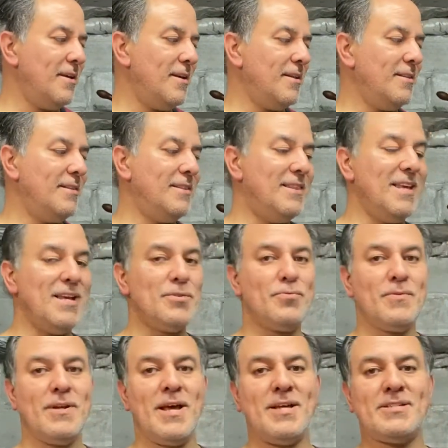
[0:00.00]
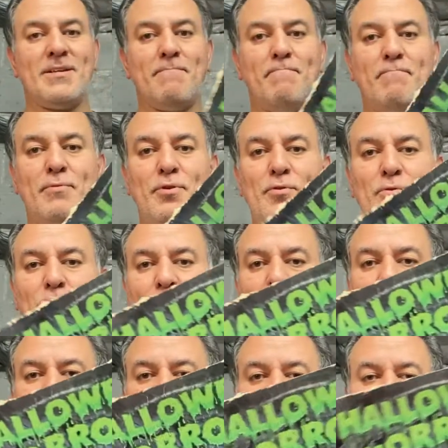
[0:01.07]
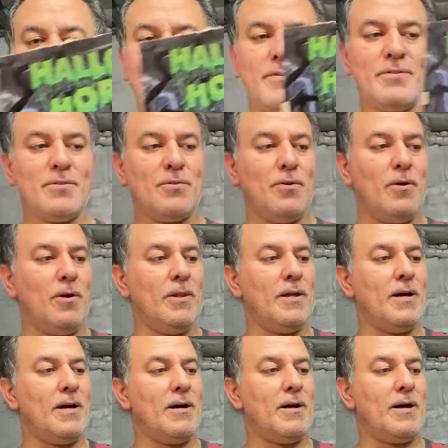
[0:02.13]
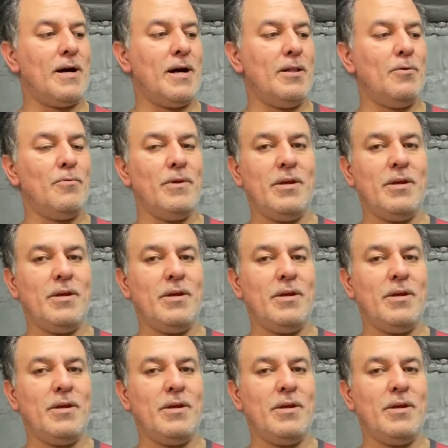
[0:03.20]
This one has a beautiful cover. It's called Halloween